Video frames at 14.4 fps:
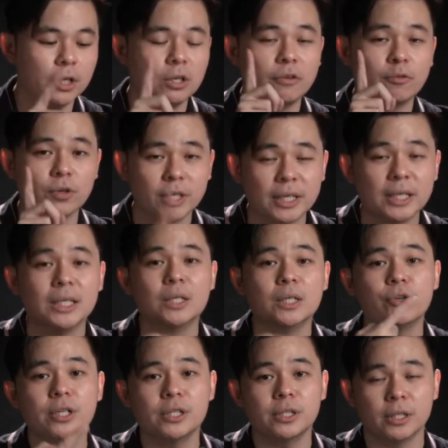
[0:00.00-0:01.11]
you have to
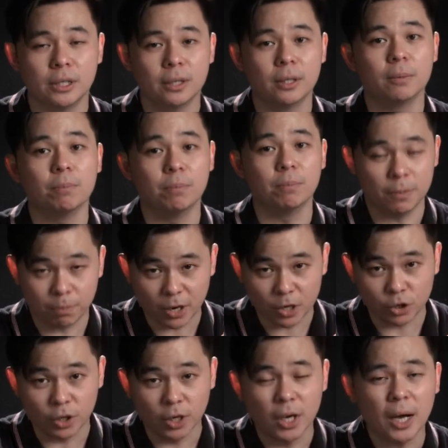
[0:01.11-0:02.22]
increase the blood
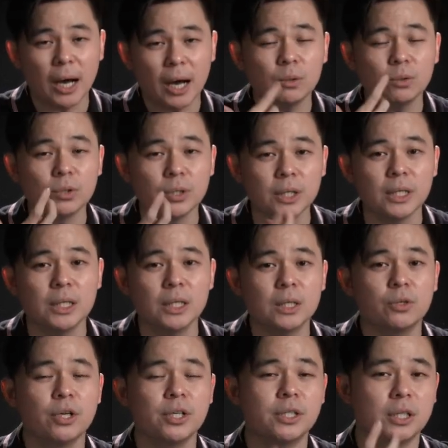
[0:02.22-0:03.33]
pressure. How to
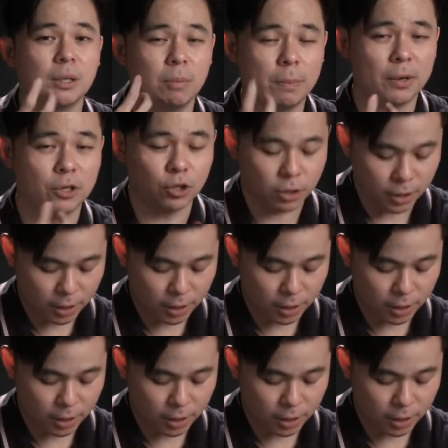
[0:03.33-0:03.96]
increase the blood pressure?